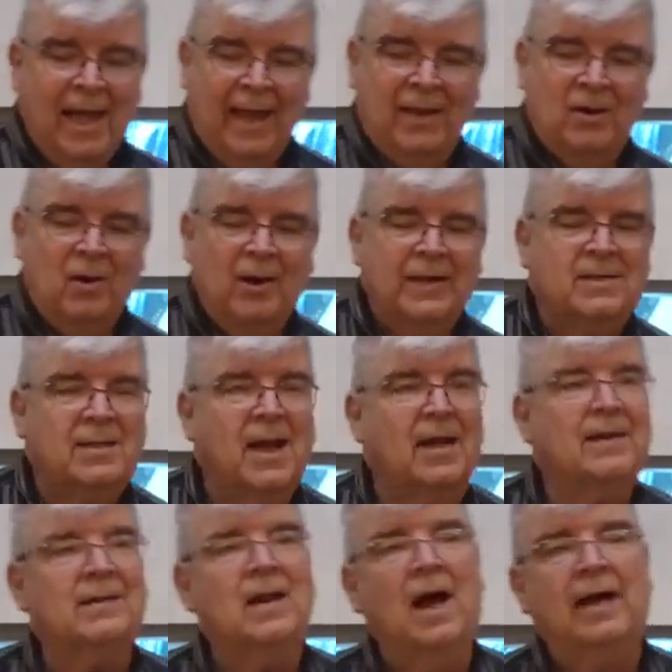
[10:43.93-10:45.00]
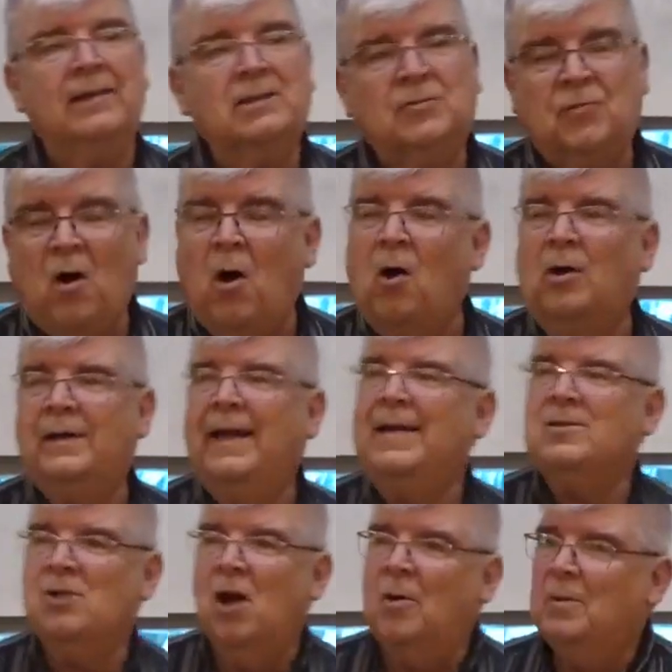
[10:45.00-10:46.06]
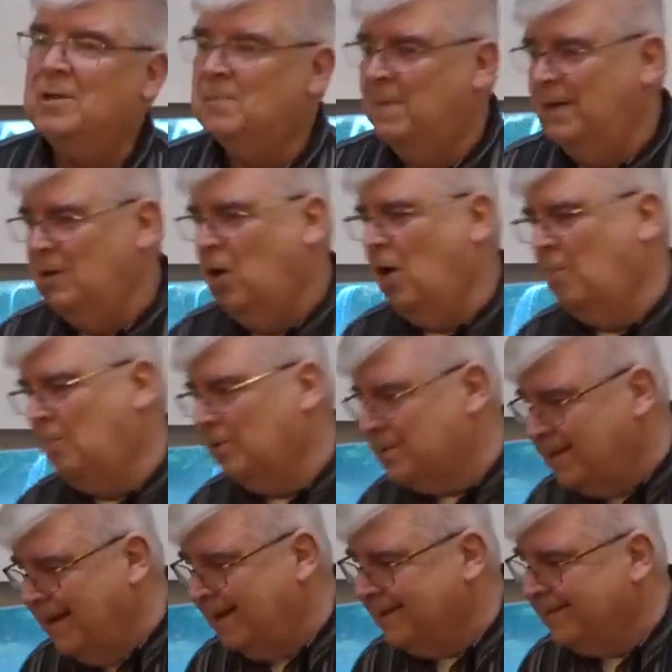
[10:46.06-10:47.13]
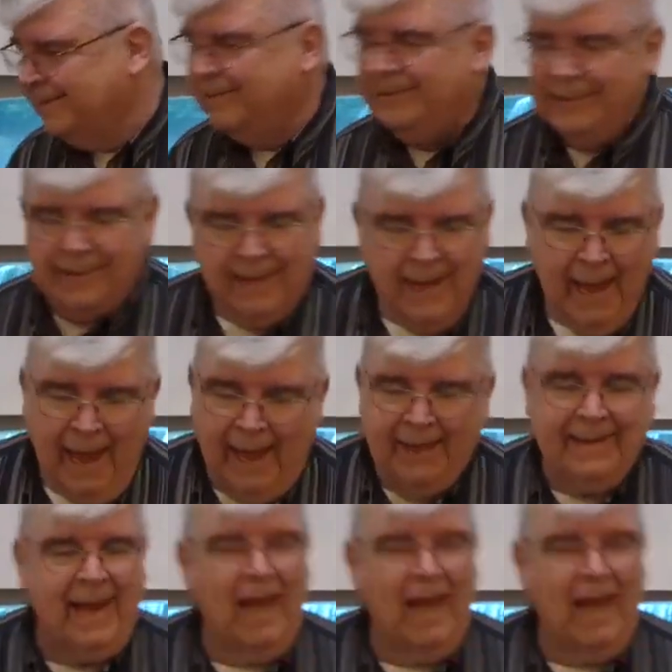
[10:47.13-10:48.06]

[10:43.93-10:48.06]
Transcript: You know, it's kind of God's fault. He's always been our protector, and, and